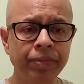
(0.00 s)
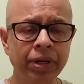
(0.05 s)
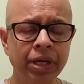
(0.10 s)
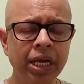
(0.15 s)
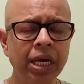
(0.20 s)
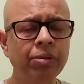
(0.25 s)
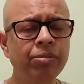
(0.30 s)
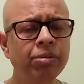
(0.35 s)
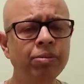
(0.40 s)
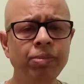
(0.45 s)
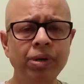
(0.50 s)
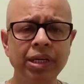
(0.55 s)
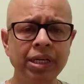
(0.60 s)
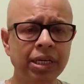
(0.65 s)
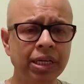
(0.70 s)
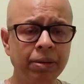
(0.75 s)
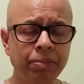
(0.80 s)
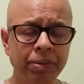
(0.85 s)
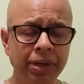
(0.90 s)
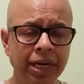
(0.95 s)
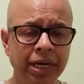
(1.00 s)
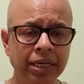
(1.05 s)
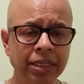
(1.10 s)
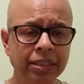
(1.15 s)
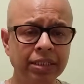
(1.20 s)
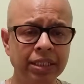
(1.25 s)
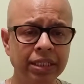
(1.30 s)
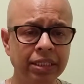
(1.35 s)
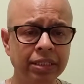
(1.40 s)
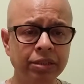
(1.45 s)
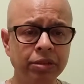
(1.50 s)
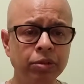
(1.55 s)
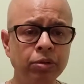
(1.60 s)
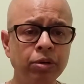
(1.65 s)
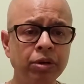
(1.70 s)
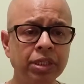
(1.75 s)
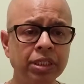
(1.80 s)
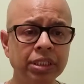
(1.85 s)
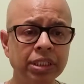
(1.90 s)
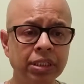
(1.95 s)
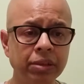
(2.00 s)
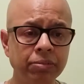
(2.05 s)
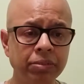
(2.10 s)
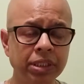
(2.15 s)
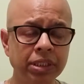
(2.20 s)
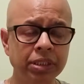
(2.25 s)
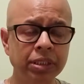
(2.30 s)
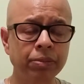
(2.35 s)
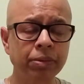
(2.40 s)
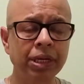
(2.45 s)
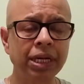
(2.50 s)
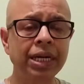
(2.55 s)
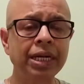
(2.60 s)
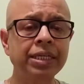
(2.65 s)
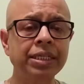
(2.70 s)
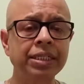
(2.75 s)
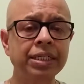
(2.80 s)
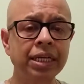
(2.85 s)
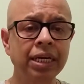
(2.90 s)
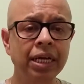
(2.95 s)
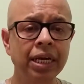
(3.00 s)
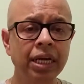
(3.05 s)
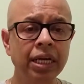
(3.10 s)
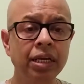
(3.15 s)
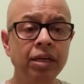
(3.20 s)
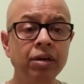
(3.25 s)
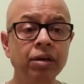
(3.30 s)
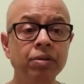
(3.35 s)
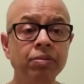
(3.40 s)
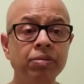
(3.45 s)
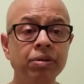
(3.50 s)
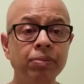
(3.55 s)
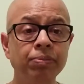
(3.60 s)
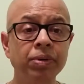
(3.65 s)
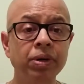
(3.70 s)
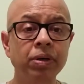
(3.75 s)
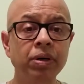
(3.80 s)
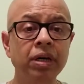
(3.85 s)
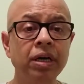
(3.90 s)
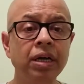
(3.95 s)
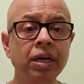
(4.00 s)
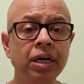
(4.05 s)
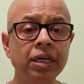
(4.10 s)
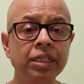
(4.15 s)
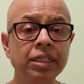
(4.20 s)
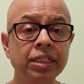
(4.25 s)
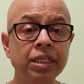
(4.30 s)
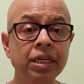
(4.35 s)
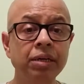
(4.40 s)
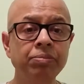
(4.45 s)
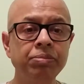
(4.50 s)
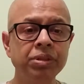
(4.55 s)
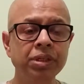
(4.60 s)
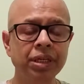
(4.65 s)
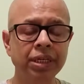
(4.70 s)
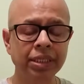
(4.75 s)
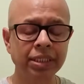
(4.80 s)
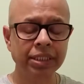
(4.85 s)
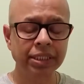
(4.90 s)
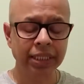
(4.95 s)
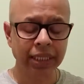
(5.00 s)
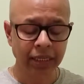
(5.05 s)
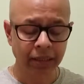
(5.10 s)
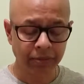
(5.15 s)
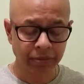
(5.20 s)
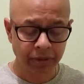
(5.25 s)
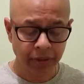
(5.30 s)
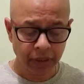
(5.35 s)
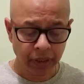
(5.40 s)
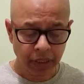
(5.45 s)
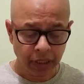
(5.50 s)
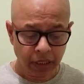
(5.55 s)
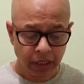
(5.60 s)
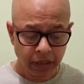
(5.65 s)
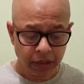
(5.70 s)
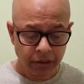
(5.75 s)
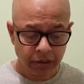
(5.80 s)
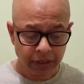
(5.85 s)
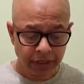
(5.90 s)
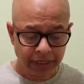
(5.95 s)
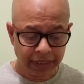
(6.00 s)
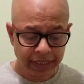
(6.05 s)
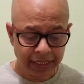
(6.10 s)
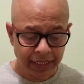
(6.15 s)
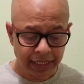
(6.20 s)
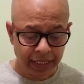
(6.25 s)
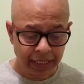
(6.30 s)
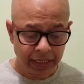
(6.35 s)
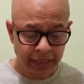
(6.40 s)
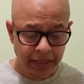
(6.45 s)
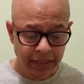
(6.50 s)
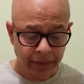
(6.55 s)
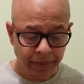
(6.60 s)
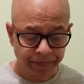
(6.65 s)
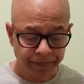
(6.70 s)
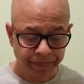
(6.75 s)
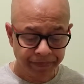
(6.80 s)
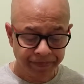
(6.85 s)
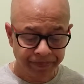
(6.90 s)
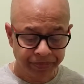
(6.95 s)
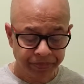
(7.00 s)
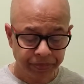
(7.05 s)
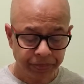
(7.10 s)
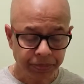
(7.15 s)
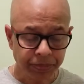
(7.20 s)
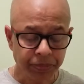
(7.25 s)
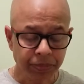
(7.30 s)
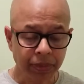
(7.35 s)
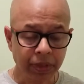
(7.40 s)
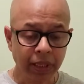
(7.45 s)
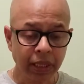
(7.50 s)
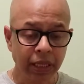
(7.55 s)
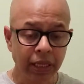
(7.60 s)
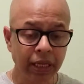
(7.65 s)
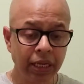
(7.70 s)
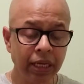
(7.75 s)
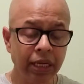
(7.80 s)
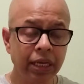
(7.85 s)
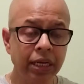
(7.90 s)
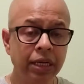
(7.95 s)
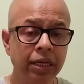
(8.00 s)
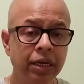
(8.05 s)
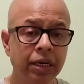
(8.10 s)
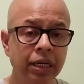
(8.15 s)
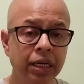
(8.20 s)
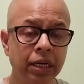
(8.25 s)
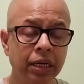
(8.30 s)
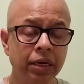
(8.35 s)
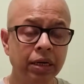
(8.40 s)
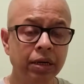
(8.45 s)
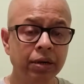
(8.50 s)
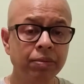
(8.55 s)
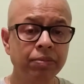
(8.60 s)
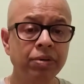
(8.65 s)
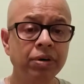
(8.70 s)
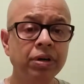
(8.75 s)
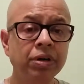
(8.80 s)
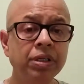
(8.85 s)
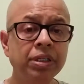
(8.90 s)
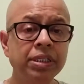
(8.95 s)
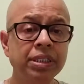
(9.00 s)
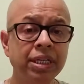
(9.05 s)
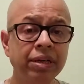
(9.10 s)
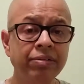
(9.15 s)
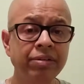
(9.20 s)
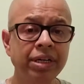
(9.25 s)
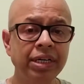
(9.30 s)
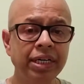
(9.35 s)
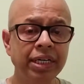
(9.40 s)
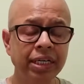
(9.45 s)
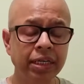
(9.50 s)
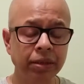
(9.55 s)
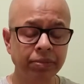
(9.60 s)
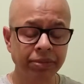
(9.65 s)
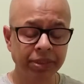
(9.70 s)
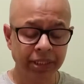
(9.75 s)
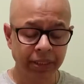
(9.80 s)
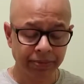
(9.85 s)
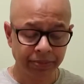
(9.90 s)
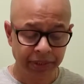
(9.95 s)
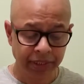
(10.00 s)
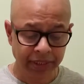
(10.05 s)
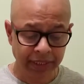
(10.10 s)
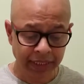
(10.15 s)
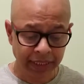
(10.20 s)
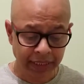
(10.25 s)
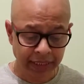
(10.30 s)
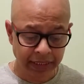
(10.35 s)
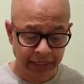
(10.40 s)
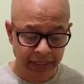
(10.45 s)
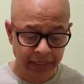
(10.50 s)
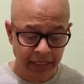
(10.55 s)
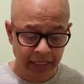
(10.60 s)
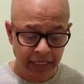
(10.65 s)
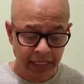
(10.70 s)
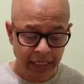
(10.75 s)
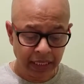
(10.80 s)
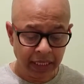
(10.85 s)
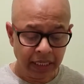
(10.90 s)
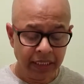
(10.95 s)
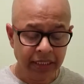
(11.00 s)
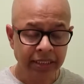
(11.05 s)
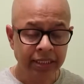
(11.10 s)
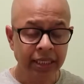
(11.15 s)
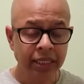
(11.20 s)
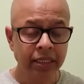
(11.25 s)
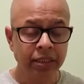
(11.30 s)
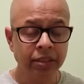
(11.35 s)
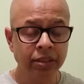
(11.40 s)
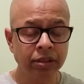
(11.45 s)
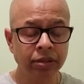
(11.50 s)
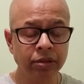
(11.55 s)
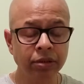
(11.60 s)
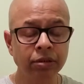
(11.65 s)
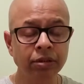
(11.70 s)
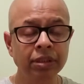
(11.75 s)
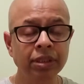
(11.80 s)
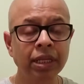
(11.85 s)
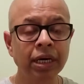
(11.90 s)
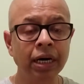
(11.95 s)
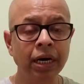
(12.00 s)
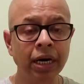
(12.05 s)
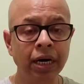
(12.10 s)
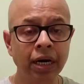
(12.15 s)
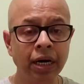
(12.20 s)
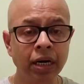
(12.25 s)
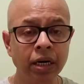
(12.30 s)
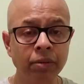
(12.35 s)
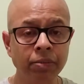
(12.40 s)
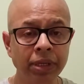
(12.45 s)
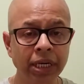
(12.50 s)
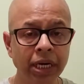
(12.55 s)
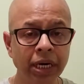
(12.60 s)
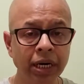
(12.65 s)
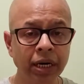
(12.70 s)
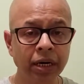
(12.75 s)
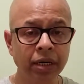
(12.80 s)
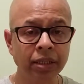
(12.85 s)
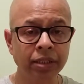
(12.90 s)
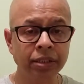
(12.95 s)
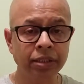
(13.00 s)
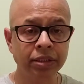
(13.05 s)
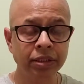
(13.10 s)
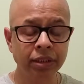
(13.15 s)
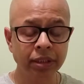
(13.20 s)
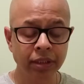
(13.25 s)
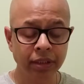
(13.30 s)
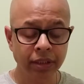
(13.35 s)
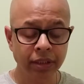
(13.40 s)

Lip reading: Everybody can practice it, there's no discrimination. Well, let's hear from the scripture itself. So it says in verse 17 of chapter 6, it says, yukta ahara viharasya,